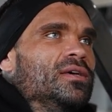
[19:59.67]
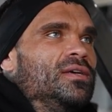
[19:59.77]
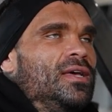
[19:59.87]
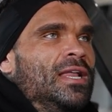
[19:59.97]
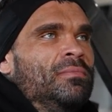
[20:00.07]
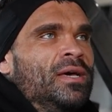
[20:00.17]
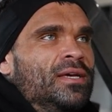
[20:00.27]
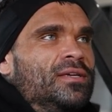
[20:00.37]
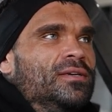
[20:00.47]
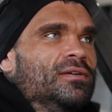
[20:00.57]
And I'm like,
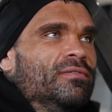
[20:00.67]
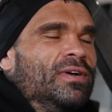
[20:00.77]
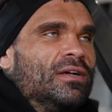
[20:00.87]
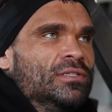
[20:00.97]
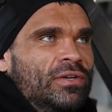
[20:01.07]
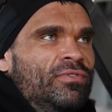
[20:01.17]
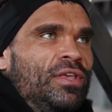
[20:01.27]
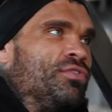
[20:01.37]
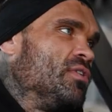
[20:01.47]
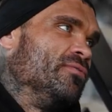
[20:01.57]
fuck, it was like really
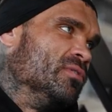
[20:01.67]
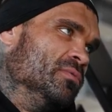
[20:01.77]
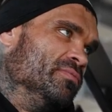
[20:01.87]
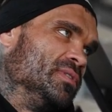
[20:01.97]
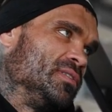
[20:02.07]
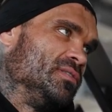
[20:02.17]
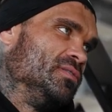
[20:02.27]
3 or 4 movements.